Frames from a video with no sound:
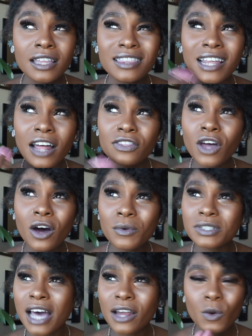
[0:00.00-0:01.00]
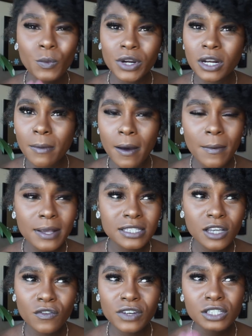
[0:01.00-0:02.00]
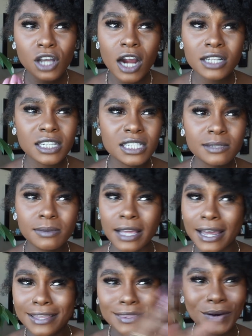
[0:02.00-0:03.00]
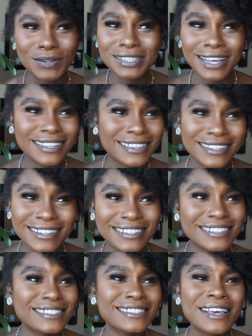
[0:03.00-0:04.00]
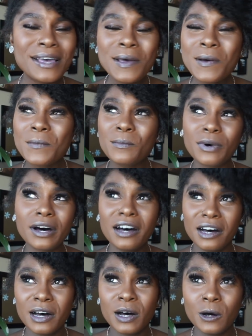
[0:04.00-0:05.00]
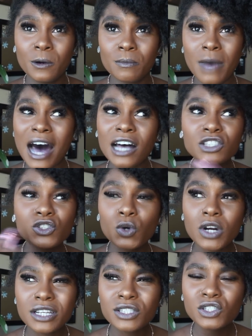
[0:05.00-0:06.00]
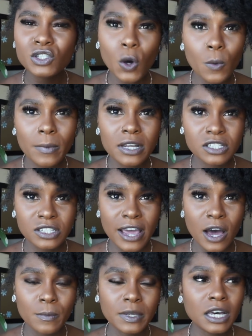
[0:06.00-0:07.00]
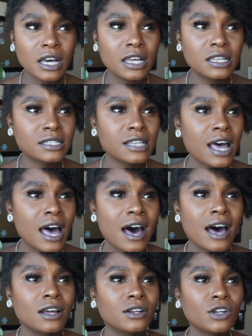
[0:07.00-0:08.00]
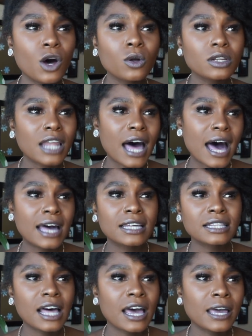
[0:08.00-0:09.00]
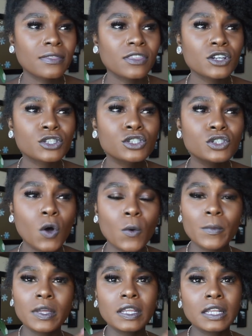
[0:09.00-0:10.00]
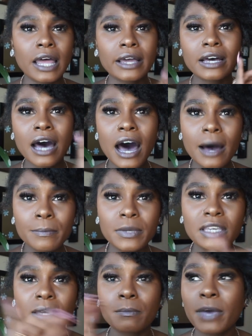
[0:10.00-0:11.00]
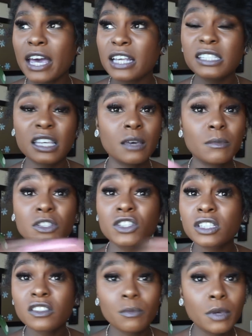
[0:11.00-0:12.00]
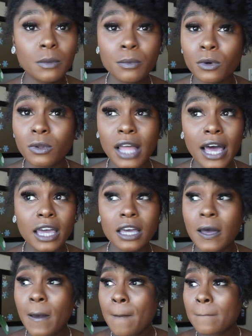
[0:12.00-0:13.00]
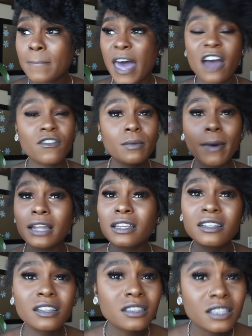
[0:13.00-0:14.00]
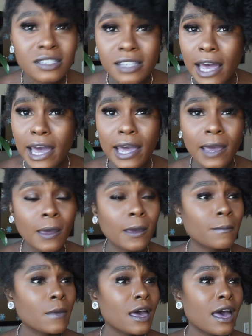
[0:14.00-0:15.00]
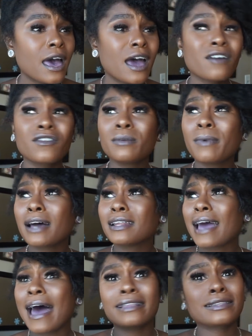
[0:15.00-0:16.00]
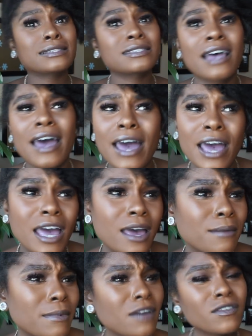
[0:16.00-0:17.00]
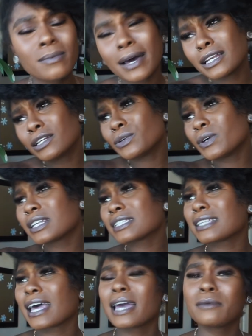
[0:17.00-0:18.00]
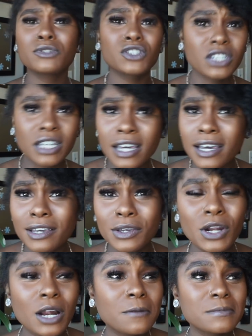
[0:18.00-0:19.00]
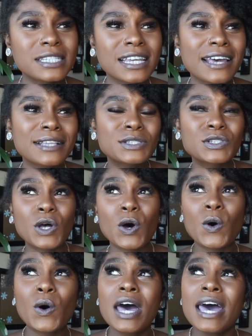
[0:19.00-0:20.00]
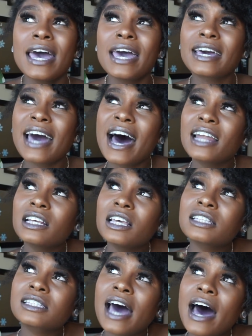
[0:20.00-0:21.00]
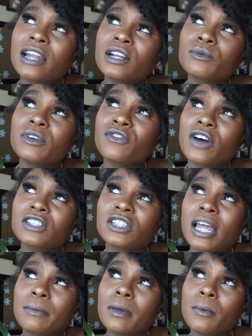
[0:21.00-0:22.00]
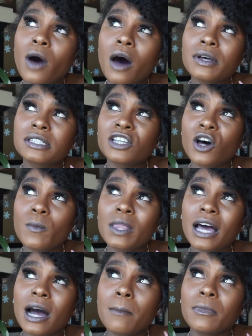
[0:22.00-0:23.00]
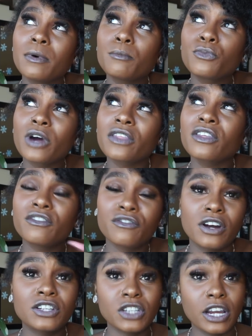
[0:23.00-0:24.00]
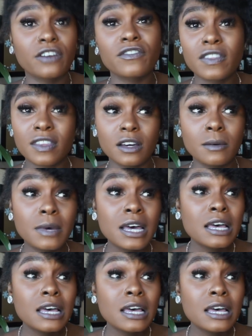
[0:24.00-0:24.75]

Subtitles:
that I thought was kind of weird about myself, and it's hard to explain those like things, but I adore it so much now because, no lie, like, there's so many like copy and paste images of people. Like, everybody look the same, everybody act the same, everybody doing the same shit, you know what I'm saying? So it's kind of refreshing. Like, people always tell me like I'm a breath of fresh air for them.